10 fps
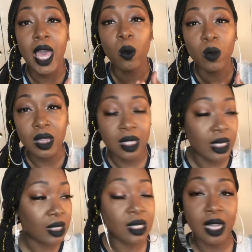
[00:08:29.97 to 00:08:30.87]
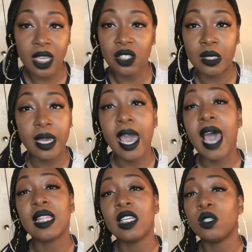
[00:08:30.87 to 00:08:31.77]
with this selection here,
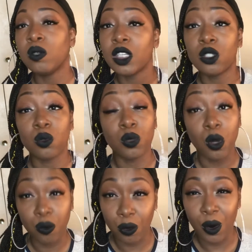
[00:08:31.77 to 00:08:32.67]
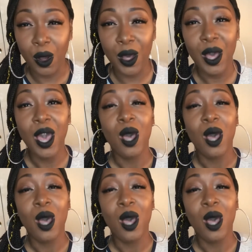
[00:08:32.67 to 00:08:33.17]
I think you can do no wrong.